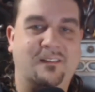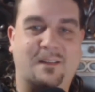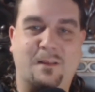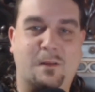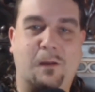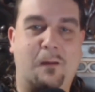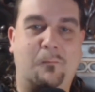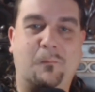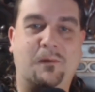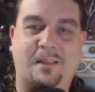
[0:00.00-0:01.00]
You got
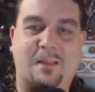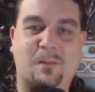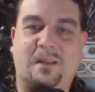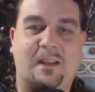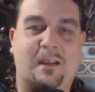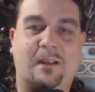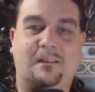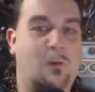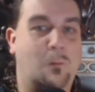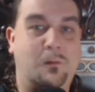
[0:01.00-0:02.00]
warned at the beginning.
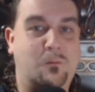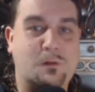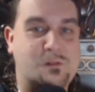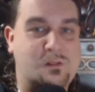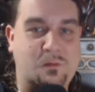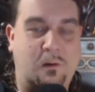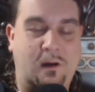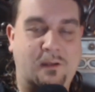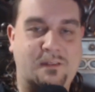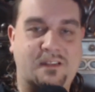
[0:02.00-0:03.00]
Nobody forced you to
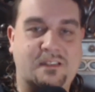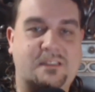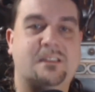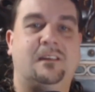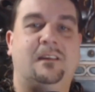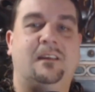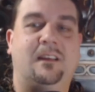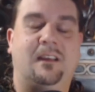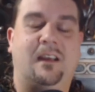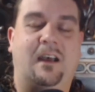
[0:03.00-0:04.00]
watch this.
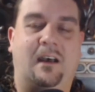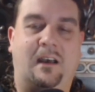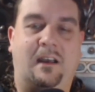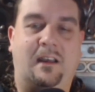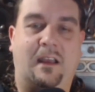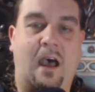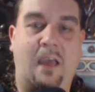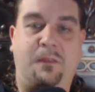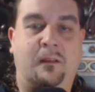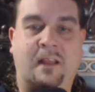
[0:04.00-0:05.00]
I
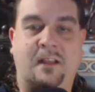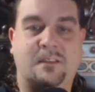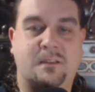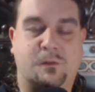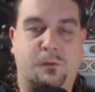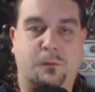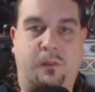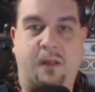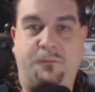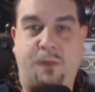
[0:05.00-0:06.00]
think that's the truth,
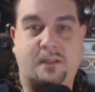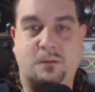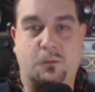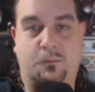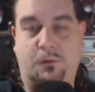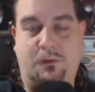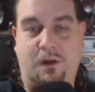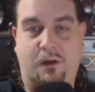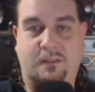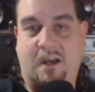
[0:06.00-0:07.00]
and I thought so for a
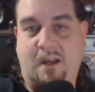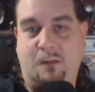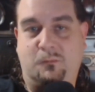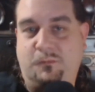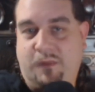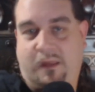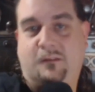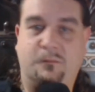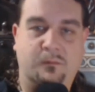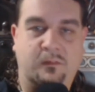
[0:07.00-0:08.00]
long time. Like,
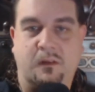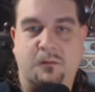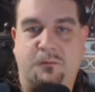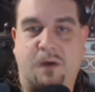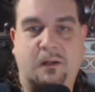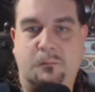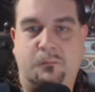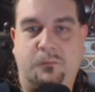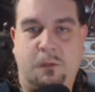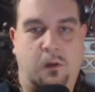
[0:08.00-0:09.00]
fuck them.
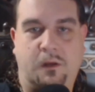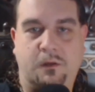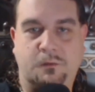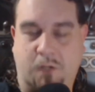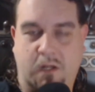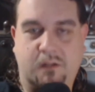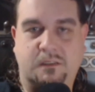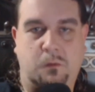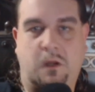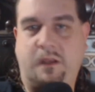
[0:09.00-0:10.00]
You want to do drugs? You
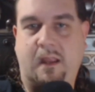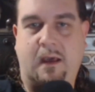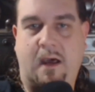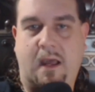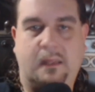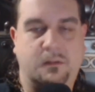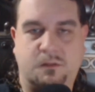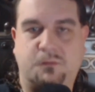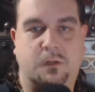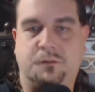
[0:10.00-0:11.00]
want to get high? Here's
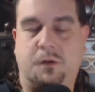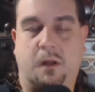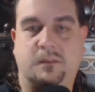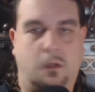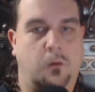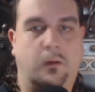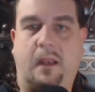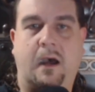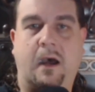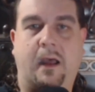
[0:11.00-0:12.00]
free drugs. Go get
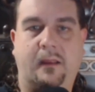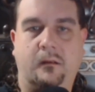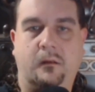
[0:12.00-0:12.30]
high.